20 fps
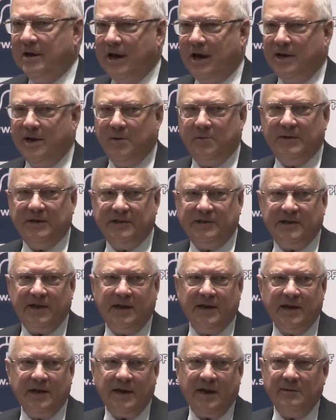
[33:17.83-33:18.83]
and he was
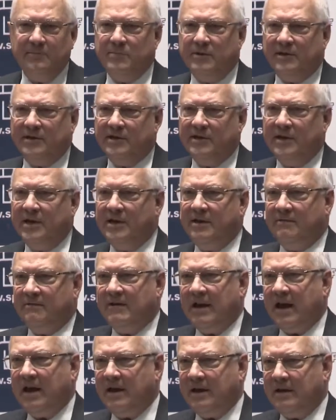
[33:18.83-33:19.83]
saying, I must
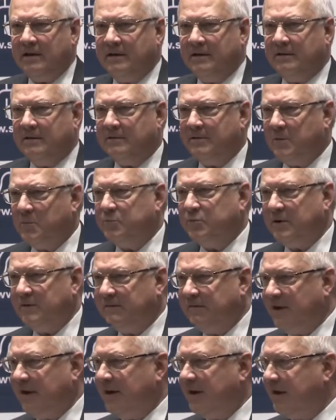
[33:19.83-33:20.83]
live like the
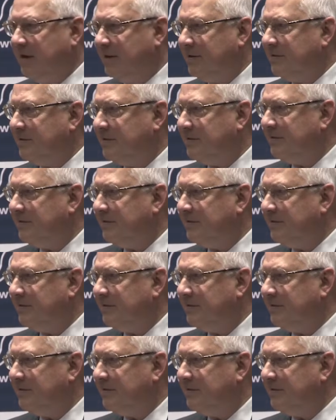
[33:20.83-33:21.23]
Prophet,